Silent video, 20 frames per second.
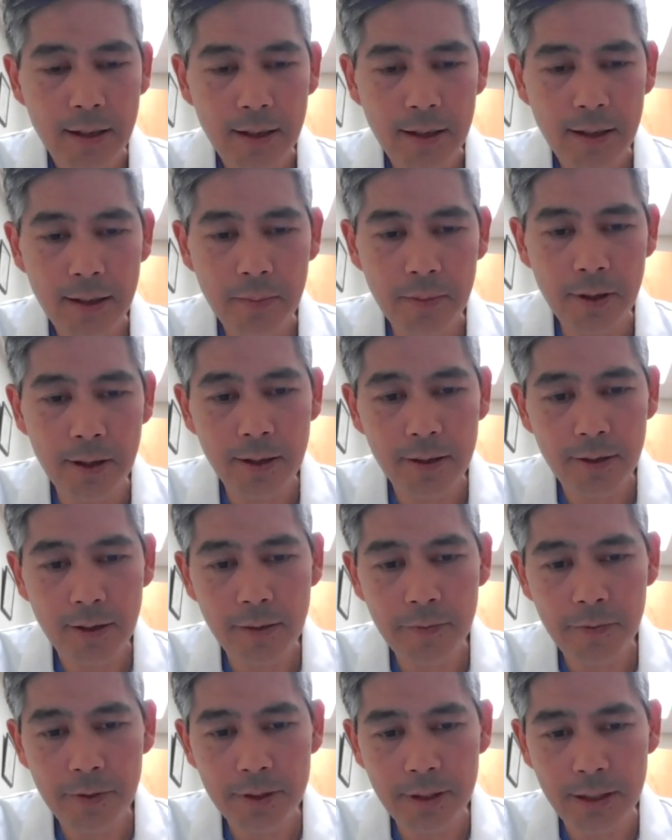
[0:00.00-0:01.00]
Um, our
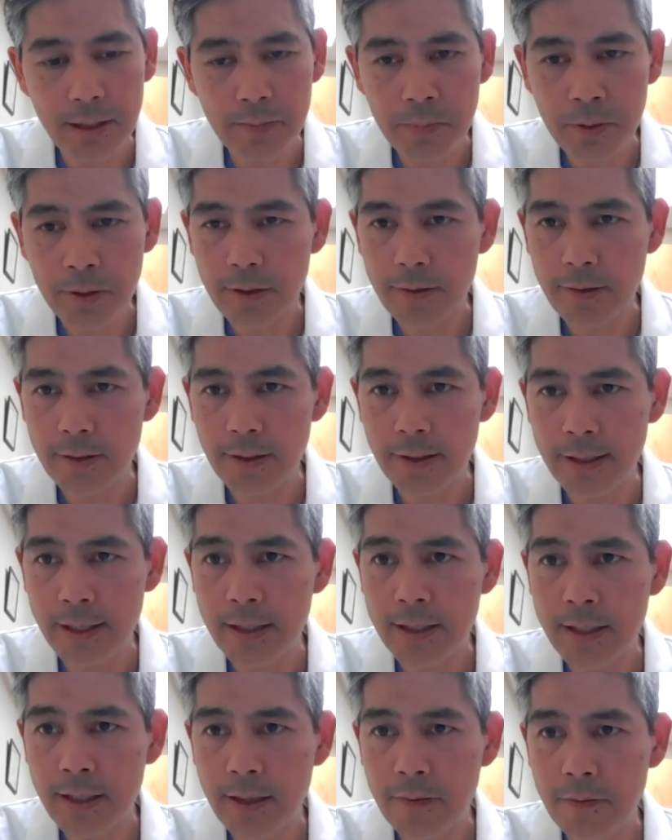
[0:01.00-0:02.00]
office, I'm part of the
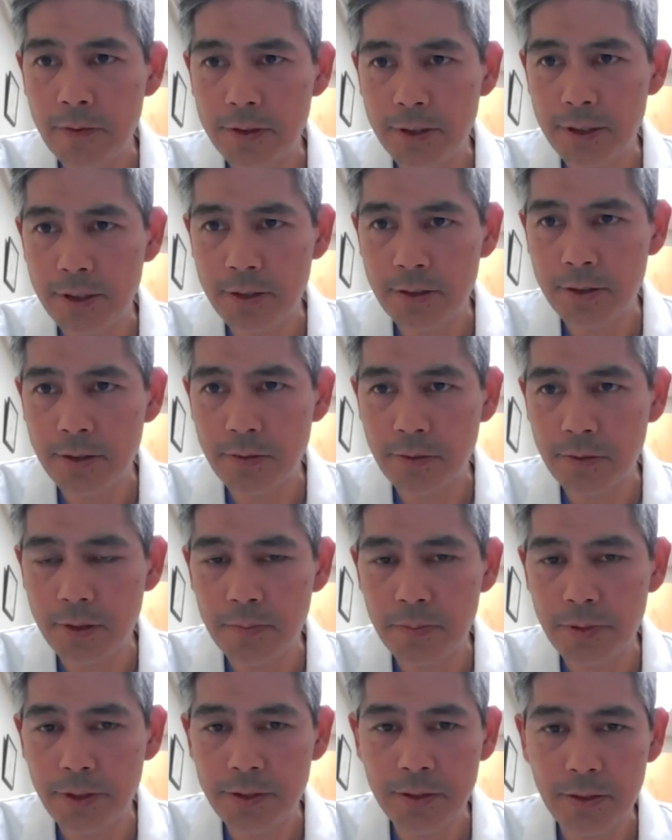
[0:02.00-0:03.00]
AtlantiCare Physicians
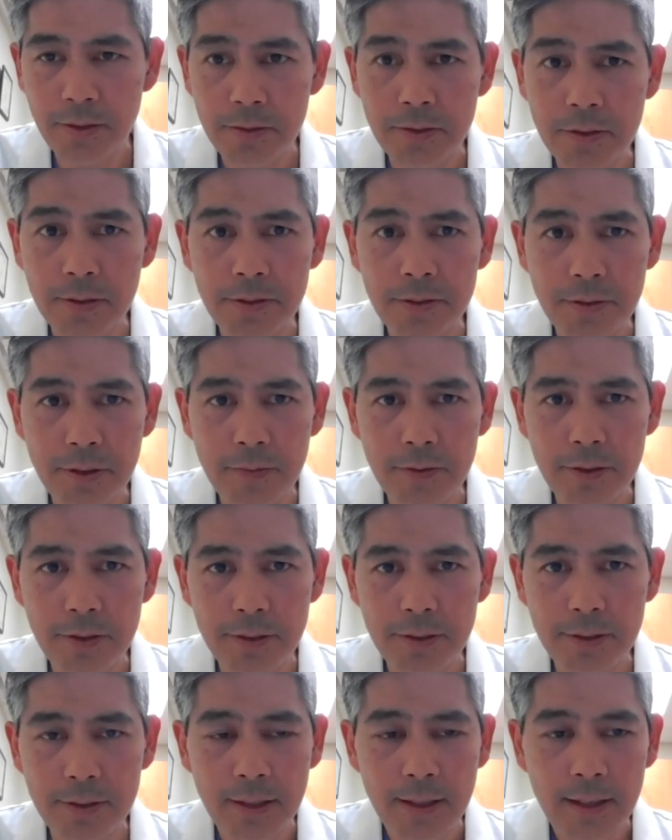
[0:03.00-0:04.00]
Group, the surgical
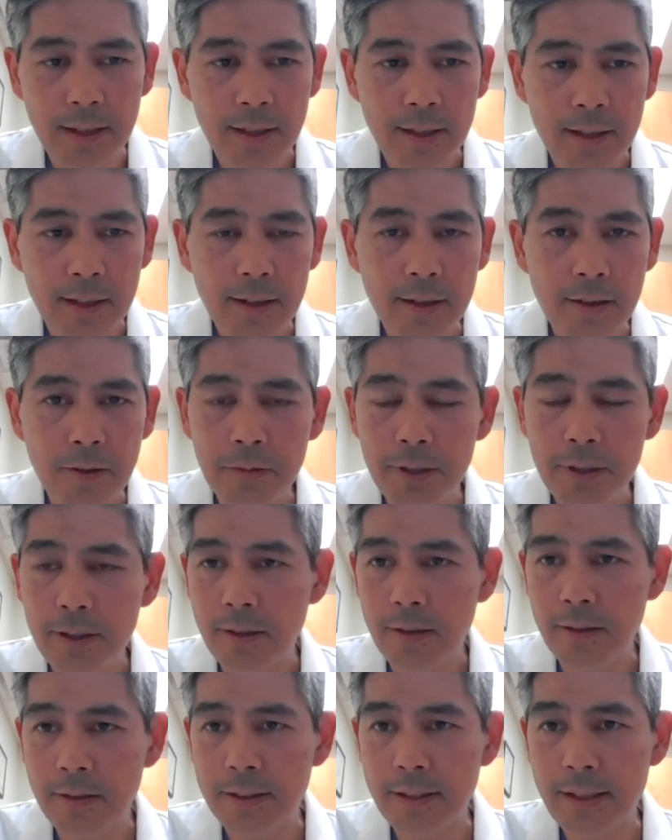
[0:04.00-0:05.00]
services. Uh, we
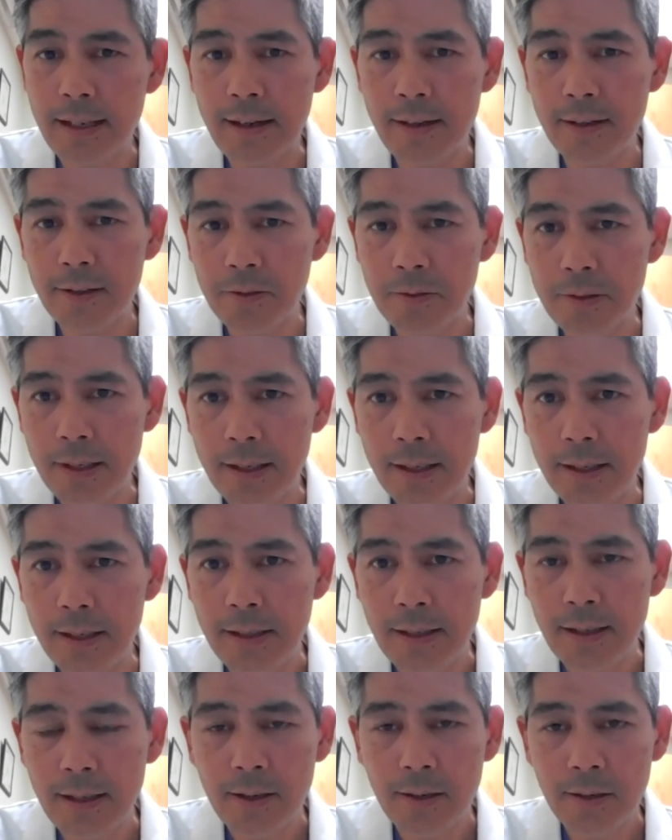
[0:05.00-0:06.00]
are in
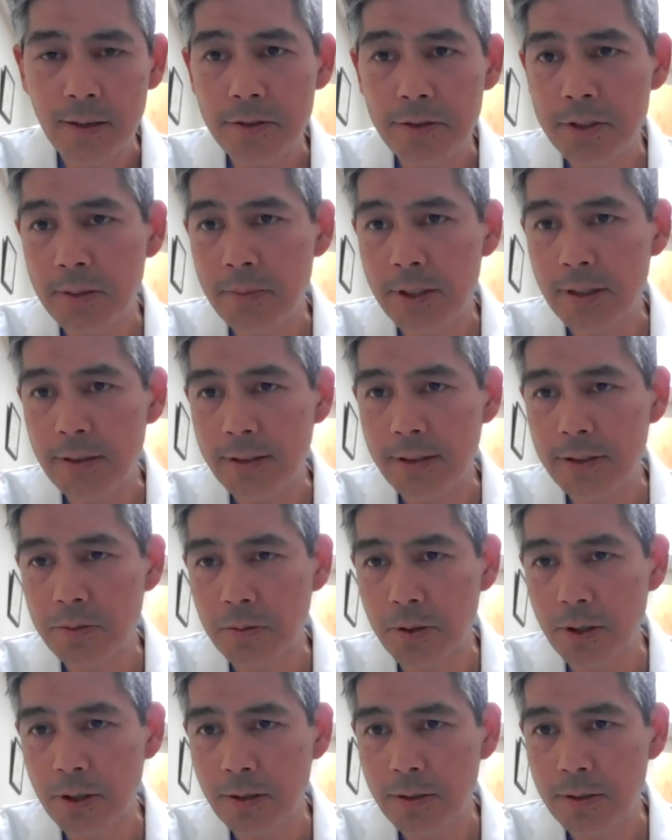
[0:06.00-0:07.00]
Galloway on Jimmy
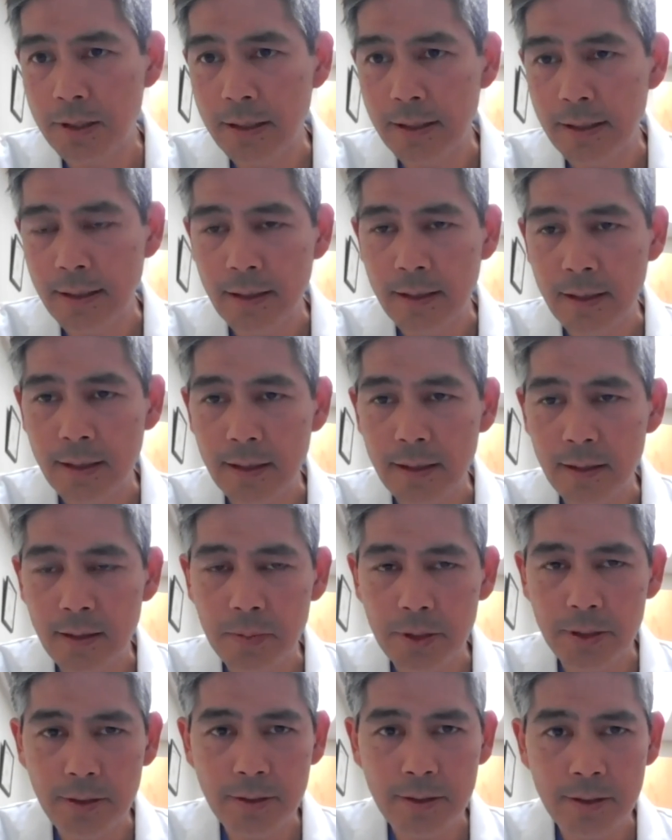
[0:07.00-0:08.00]
Leeds Road. Uh,
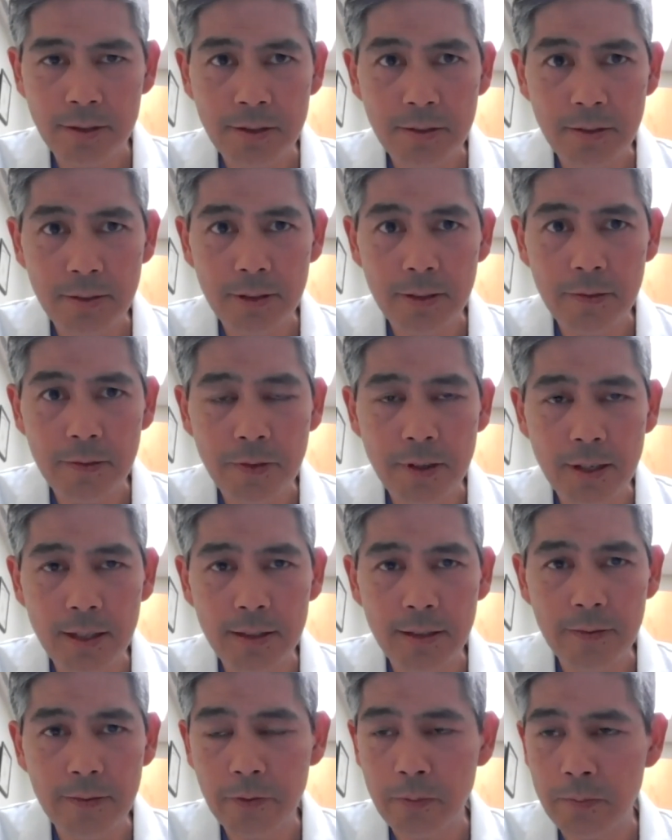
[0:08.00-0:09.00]
but you can certainly
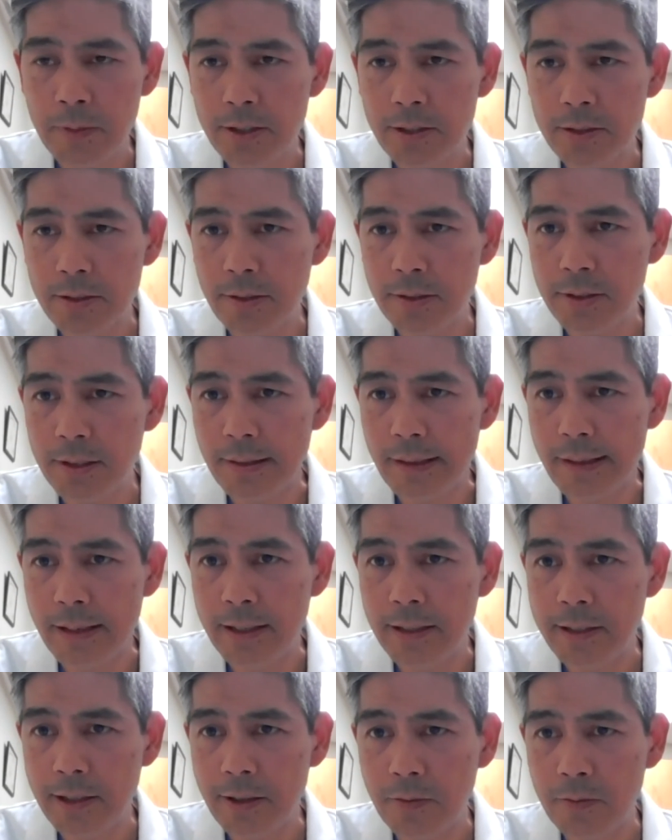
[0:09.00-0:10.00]
find information on the
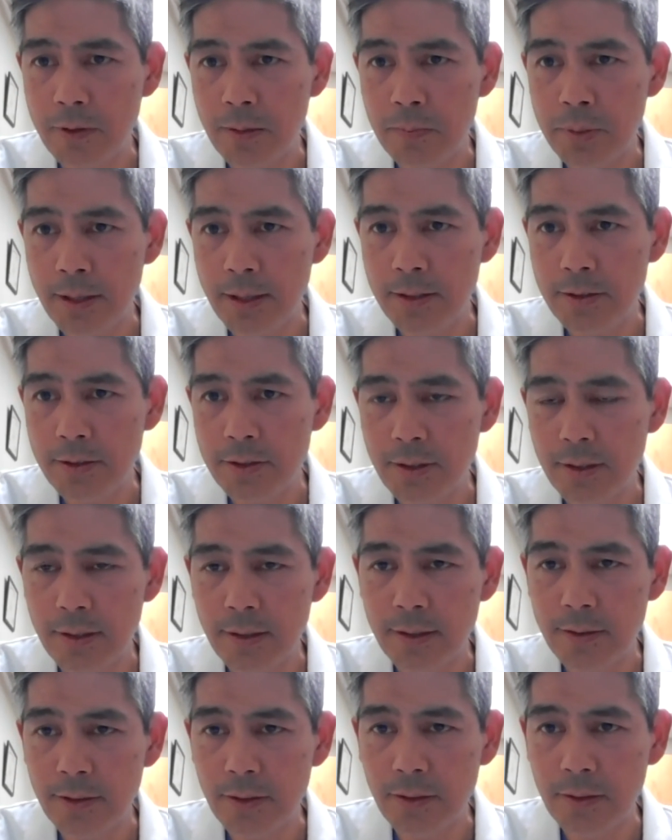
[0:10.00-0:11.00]
AtlantiCare webpage
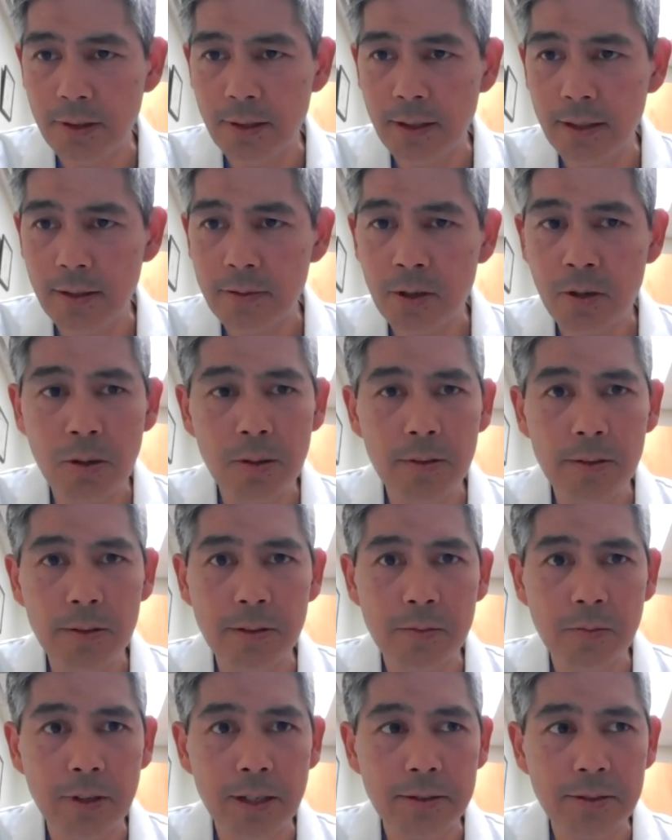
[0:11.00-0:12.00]
on their uh,
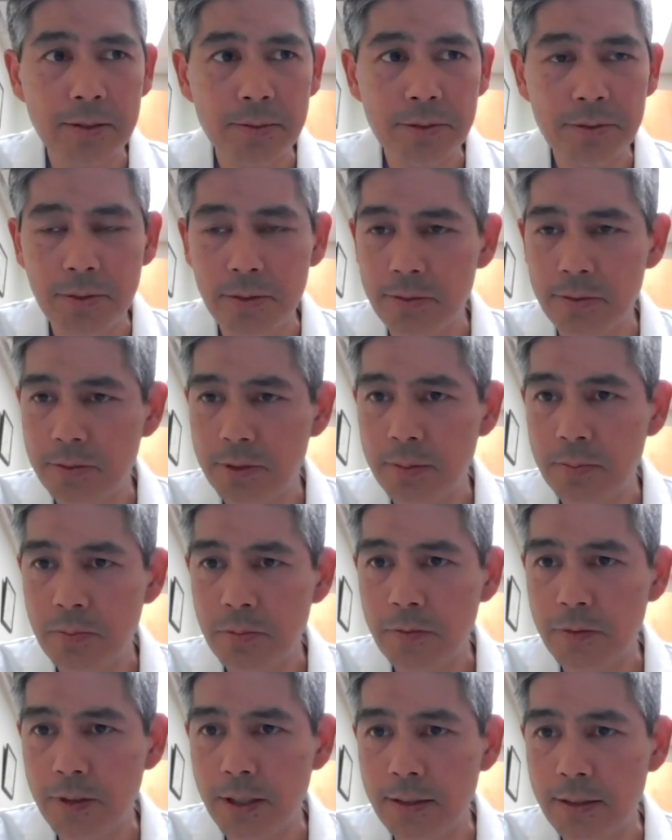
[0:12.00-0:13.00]
colon and rectal surgery
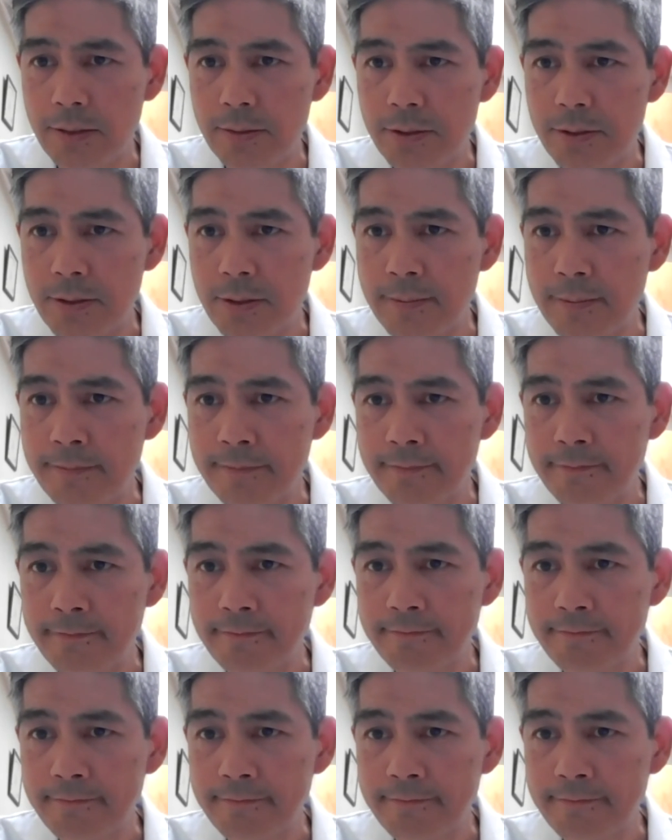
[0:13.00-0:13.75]
providers.